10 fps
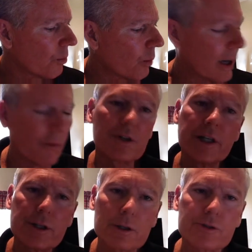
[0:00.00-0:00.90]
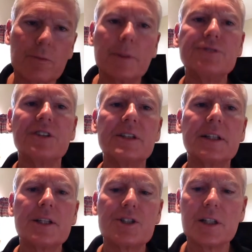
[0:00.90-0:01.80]
While the teachers are busy
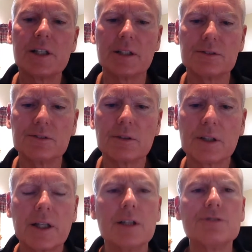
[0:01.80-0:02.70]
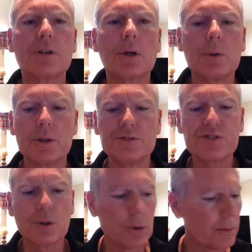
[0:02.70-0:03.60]
teaching and kids are going to
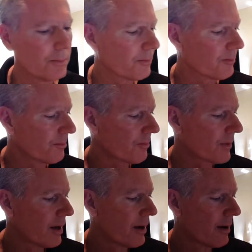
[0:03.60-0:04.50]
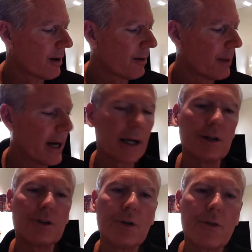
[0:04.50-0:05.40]
school, back
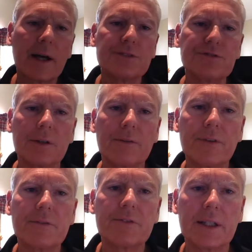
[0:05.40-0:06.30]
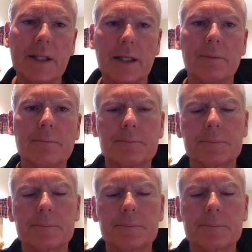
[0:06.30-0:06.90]
in 2015,